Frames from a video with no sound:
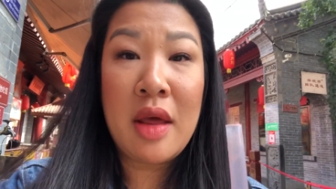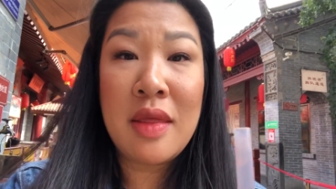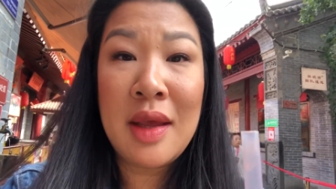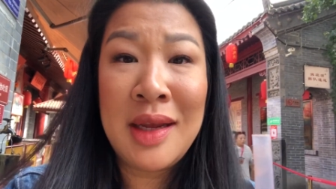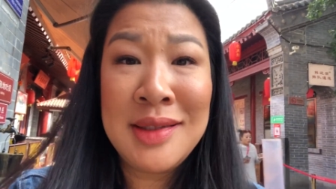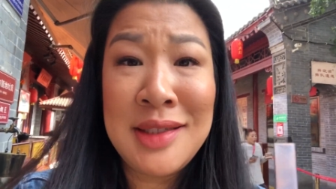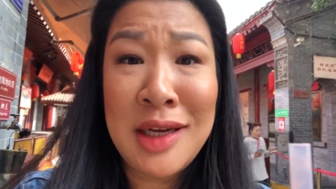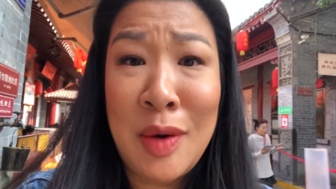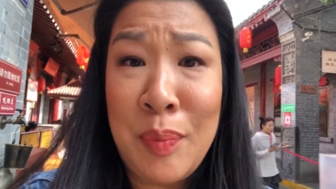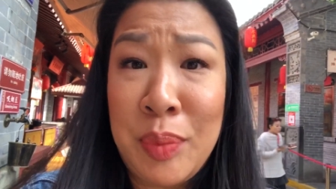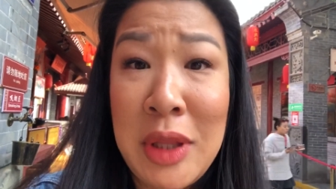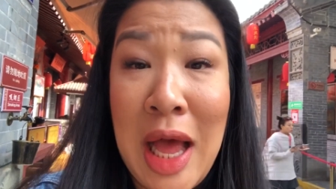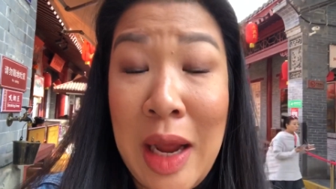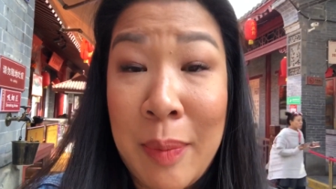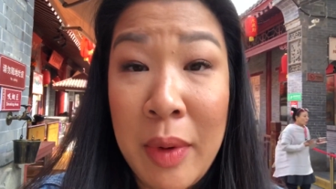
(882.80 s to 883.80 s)
think it's like a
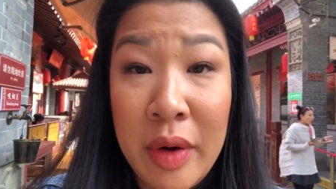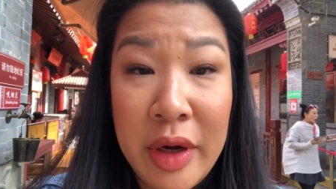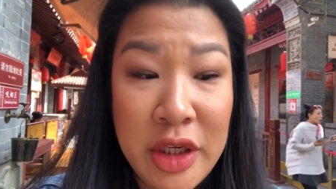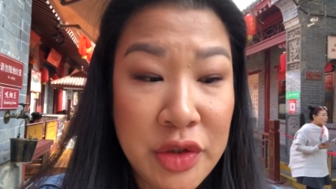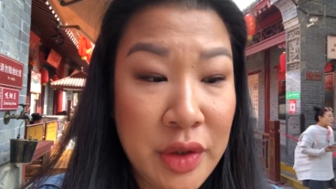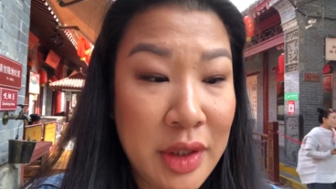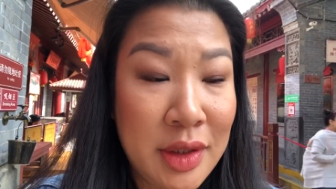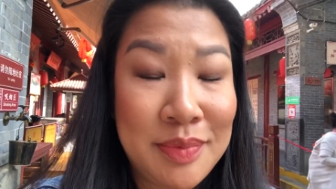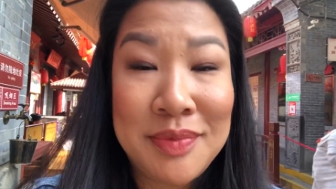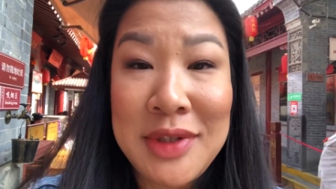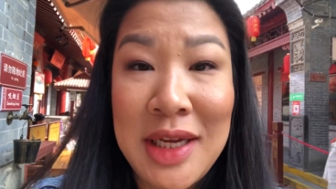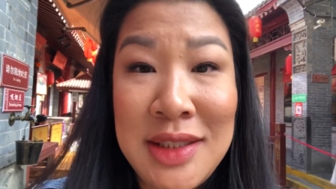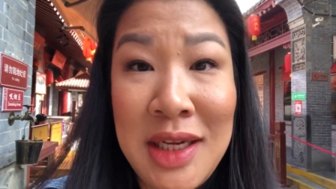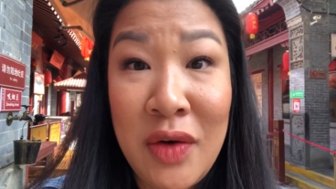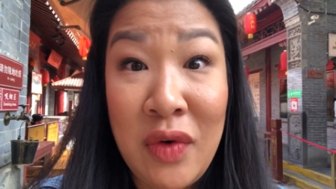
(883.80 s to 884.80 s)
blackberry drink. Tastes like